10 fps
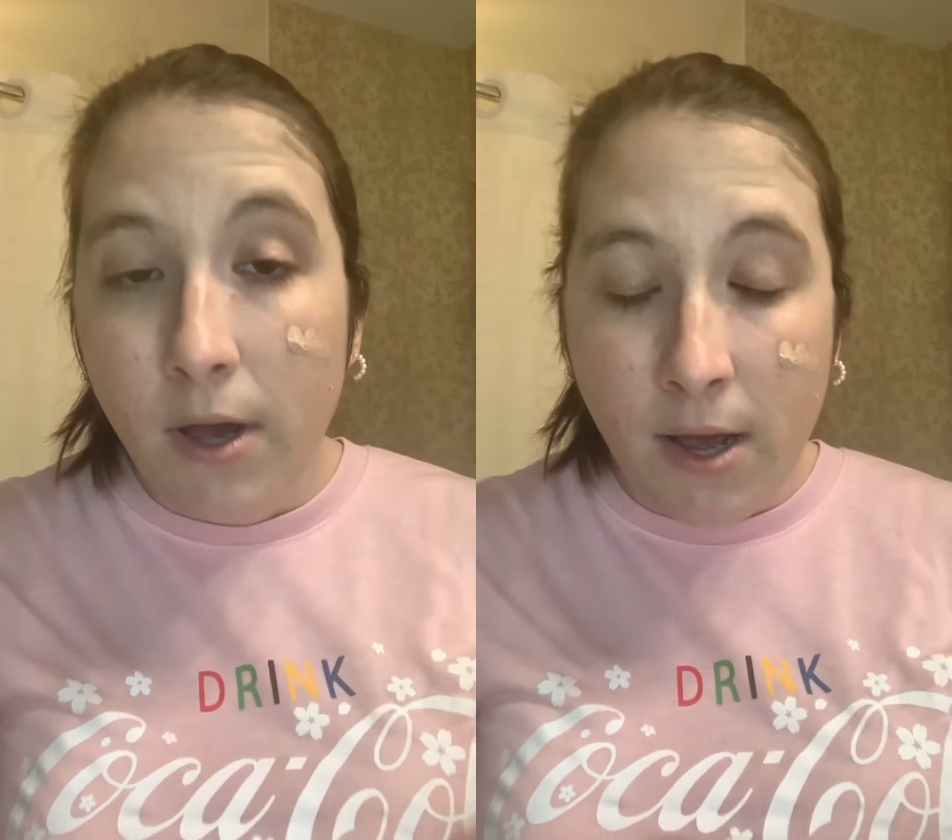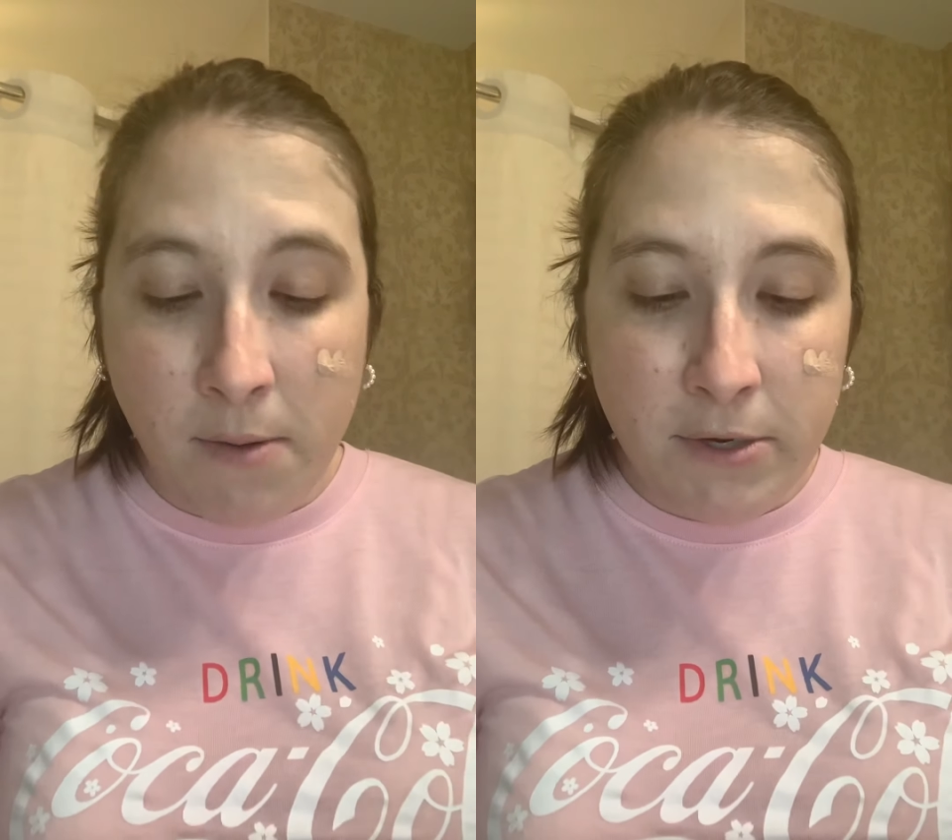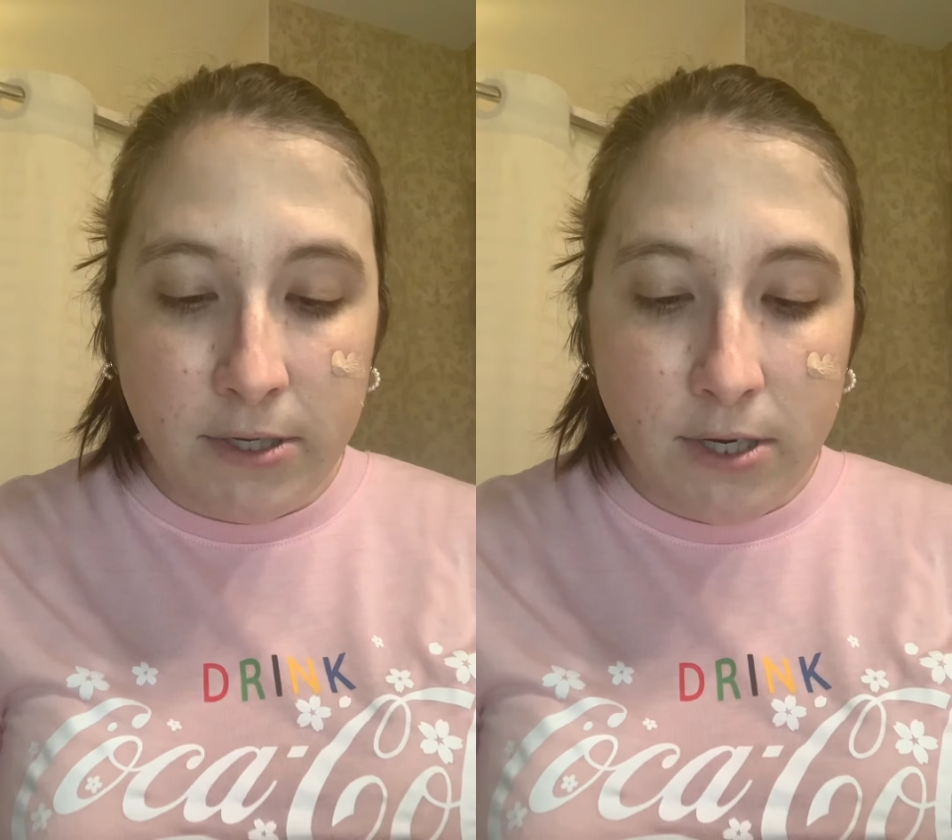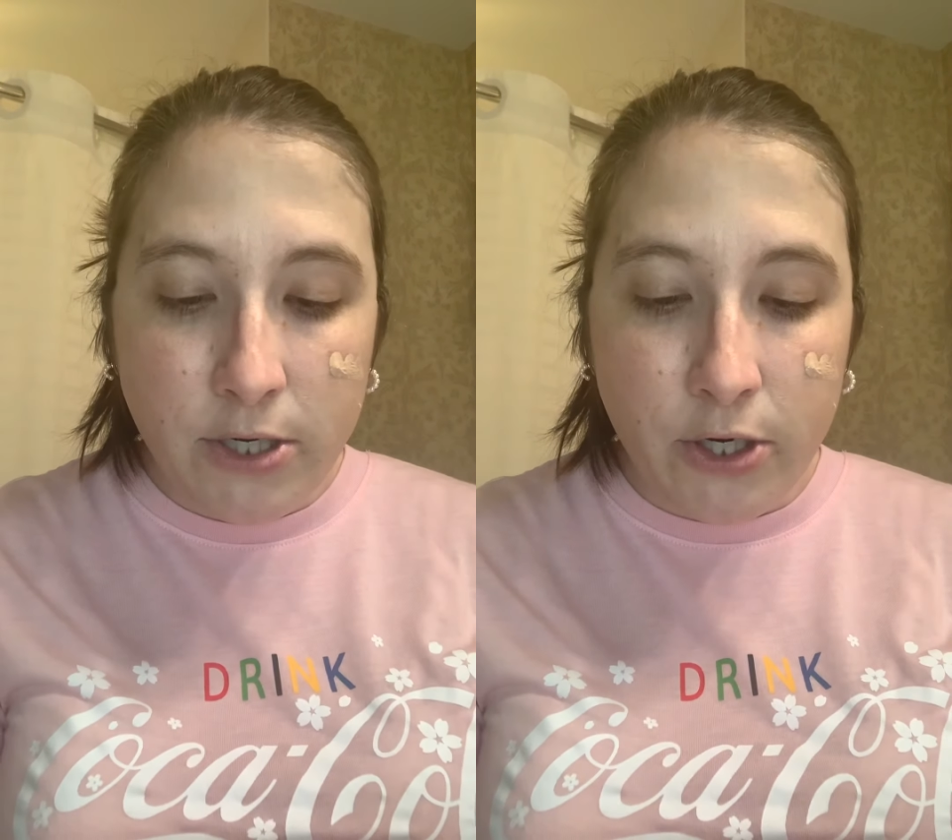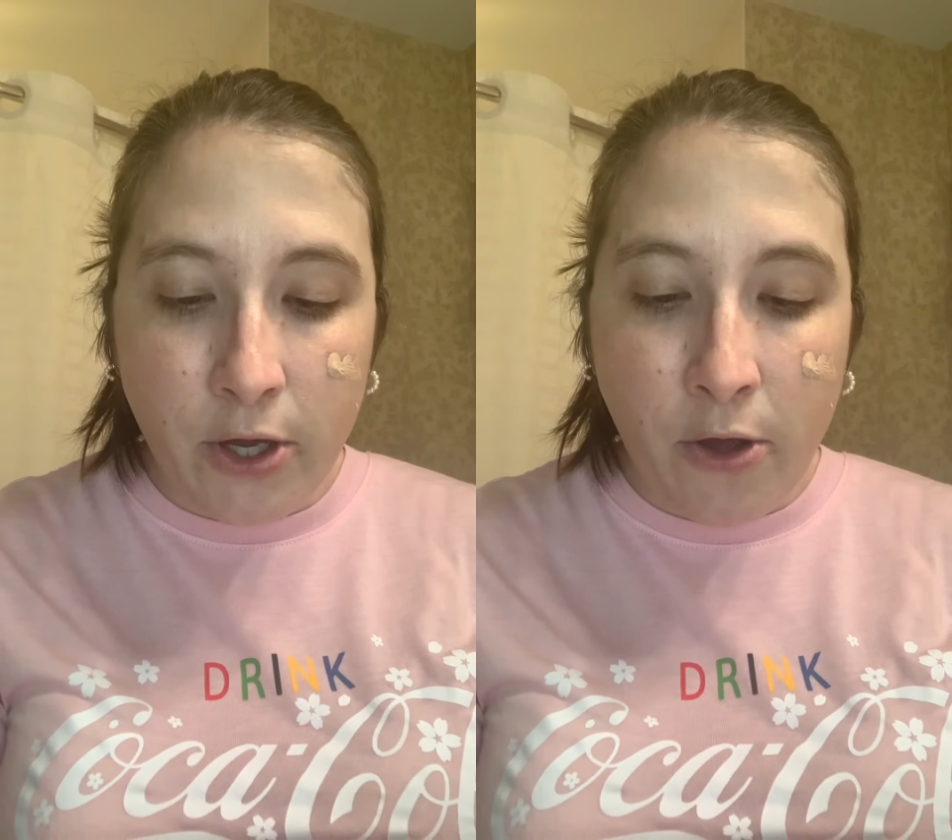I'm just going to
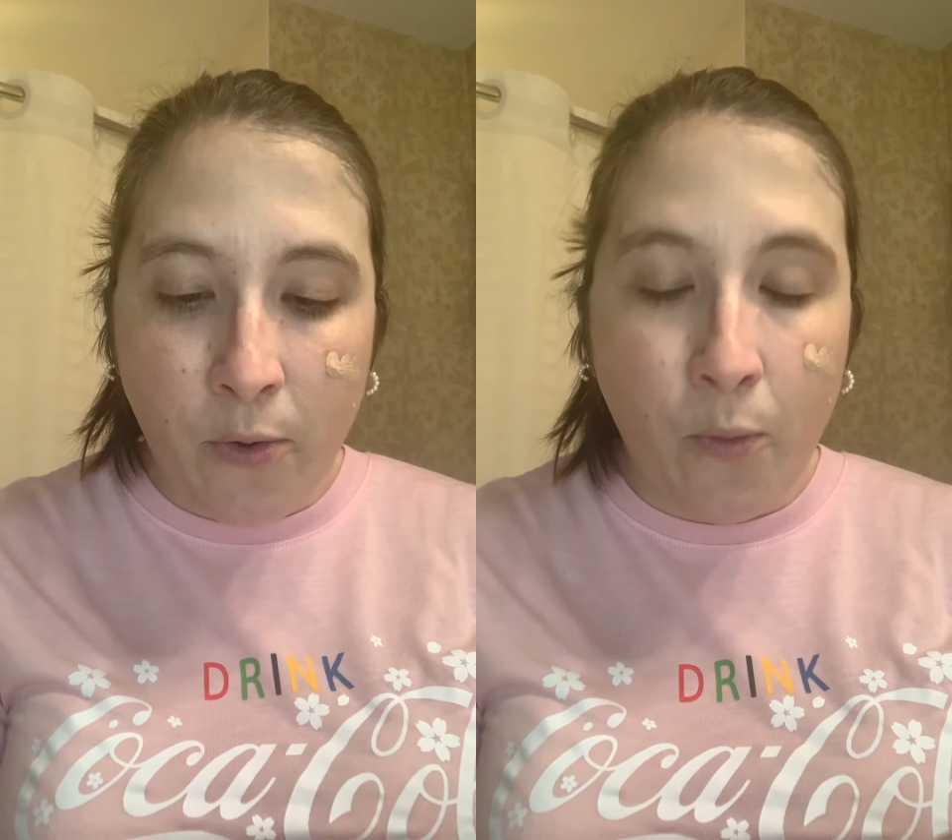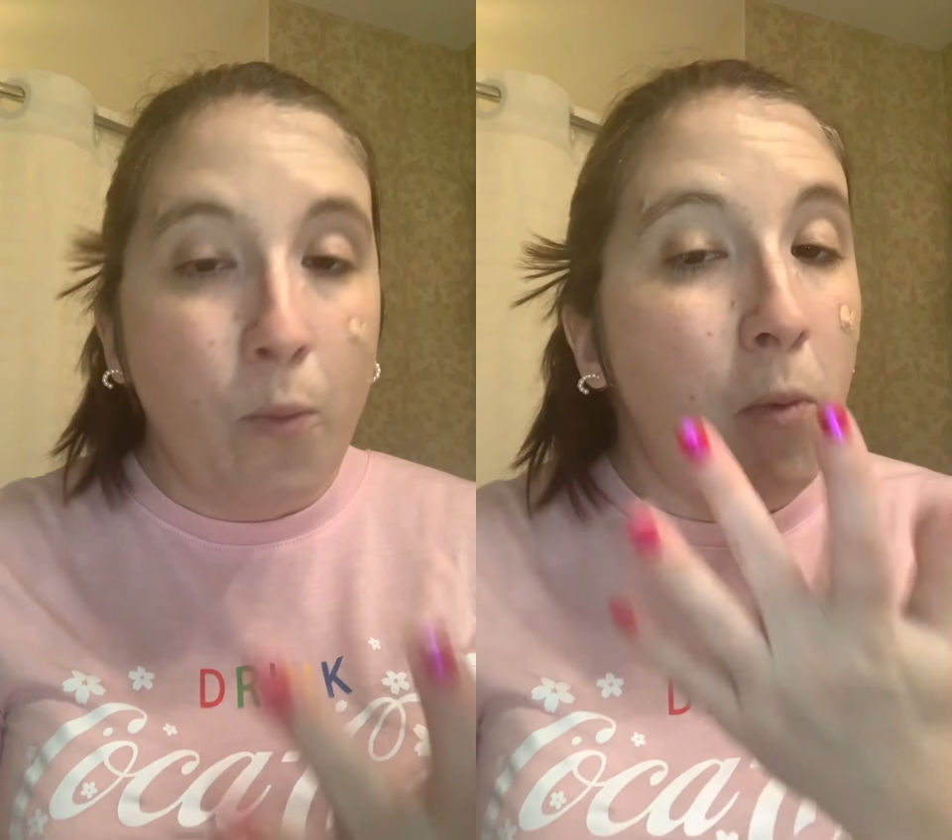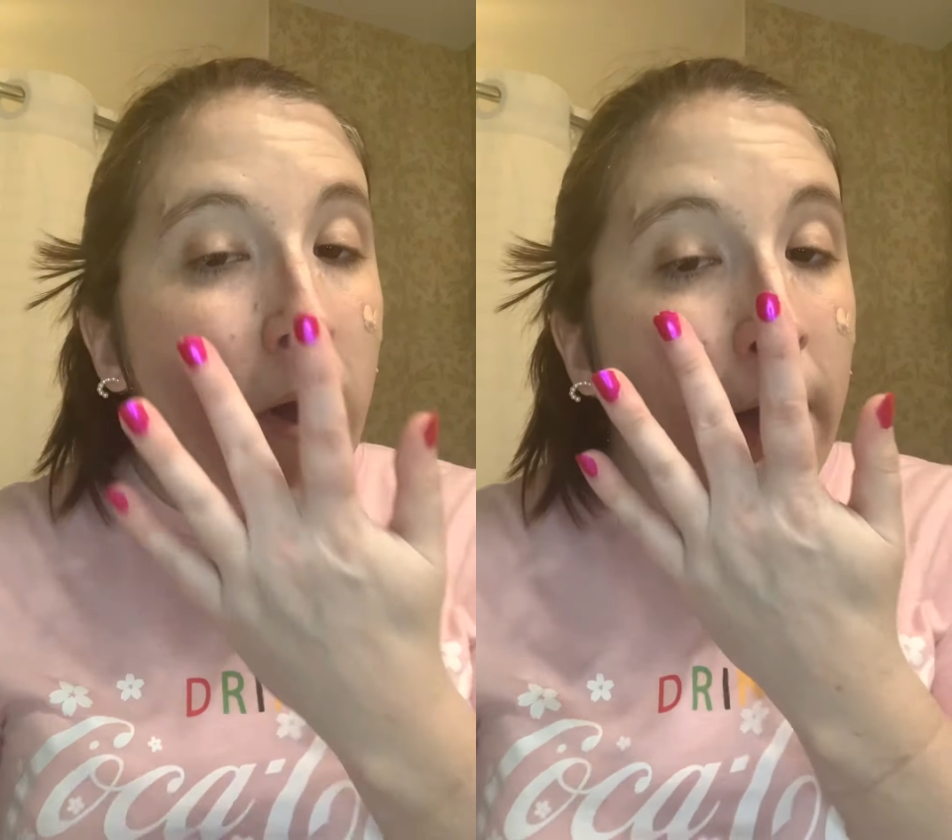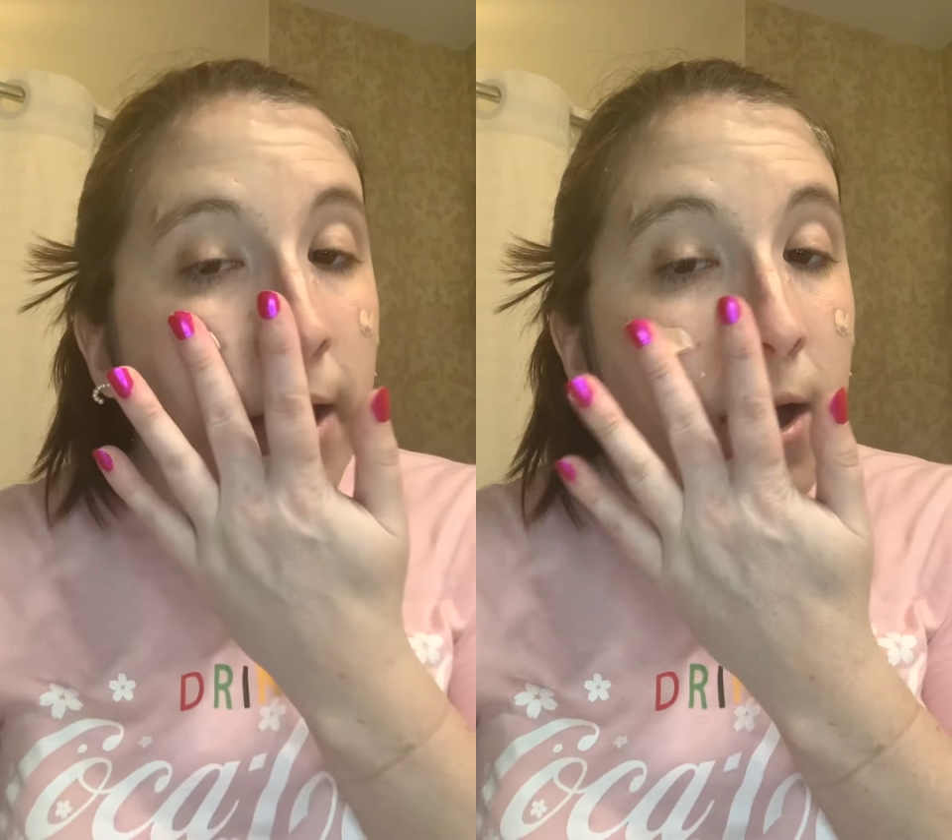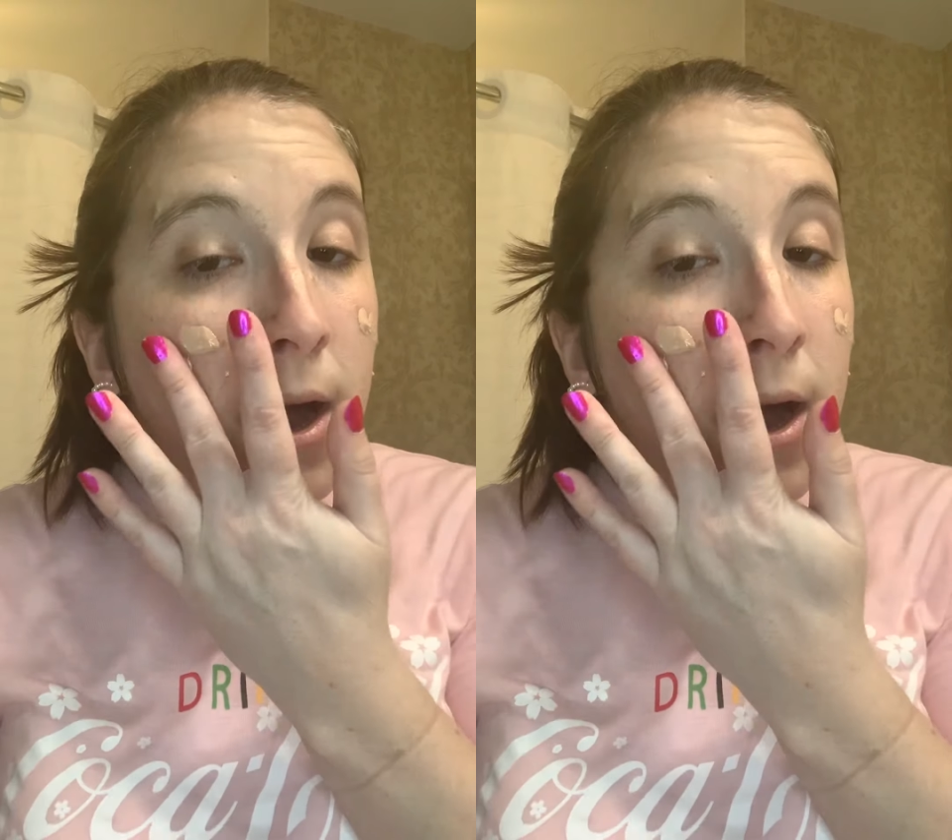show you why